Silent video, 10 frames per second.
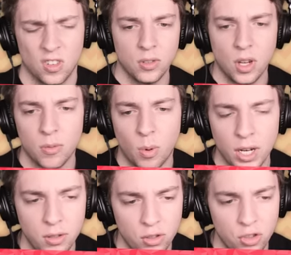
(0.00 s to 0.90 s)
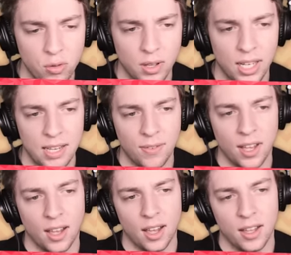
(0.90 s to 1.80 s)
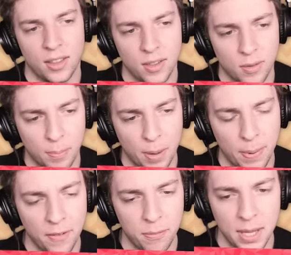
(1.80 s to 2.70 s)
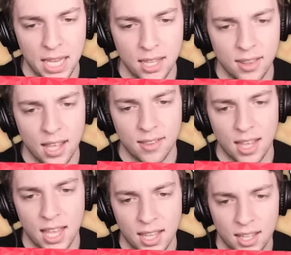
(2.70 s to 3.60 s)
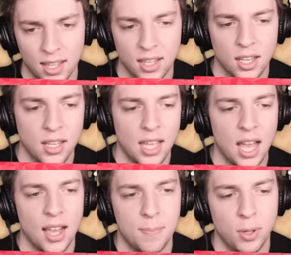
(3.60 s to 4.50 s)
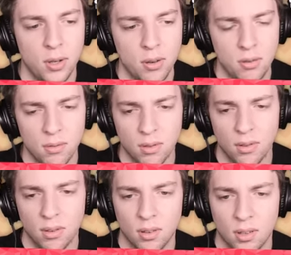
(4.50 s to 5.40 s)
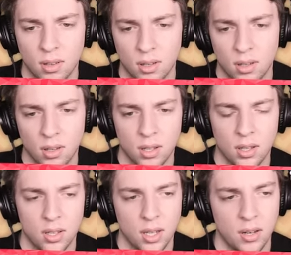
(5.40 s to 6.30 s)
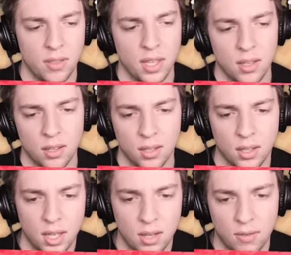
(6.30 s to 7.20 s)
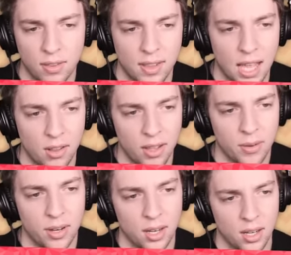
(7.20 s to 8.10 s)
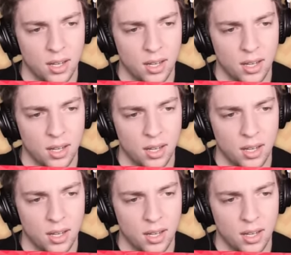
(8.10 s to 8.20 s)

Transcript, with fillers: No, why don't you just shoot the lever? Uh, there's above me. There's a. Yeah, I blew. I don't think. Okay. Yeah, you have to stand on that one.